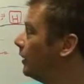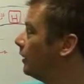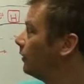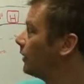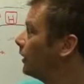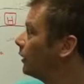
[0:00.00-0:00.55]
We're
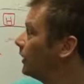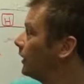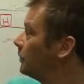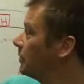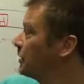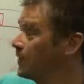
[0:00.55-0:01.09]
going to look a little
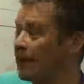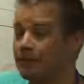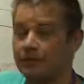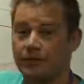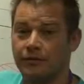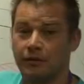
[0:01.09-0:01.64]
bit at the
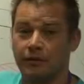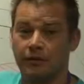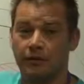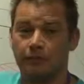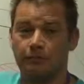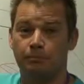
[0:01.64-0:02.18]
atmosphere, a
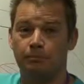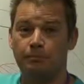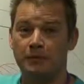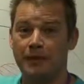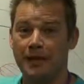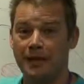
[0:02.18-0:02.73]
little bit
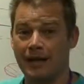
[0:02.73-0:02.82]
about